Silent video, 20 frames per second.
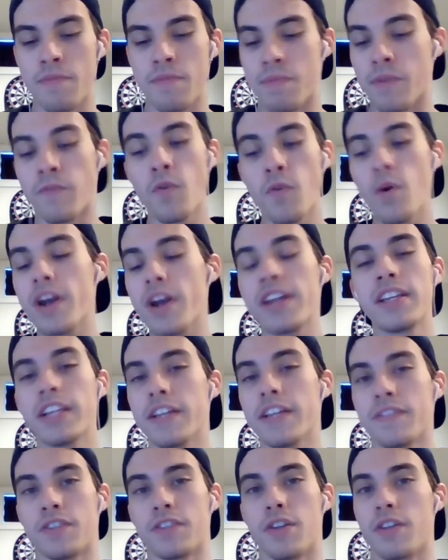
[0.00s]
before any
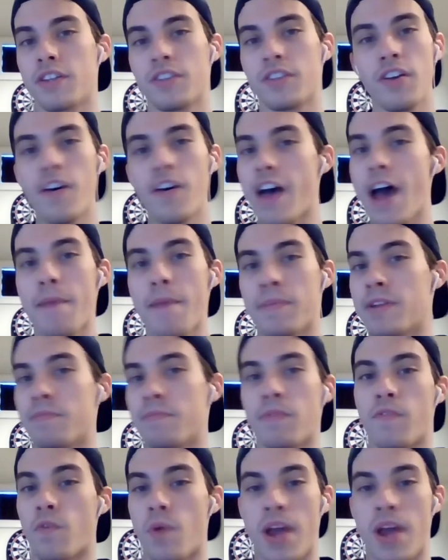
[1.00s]
lifts, though. This all happened
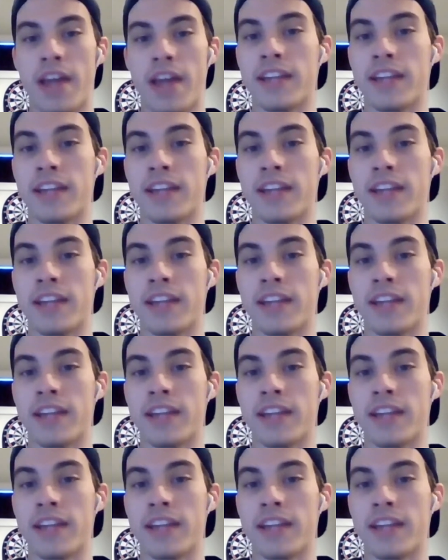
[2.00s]
before any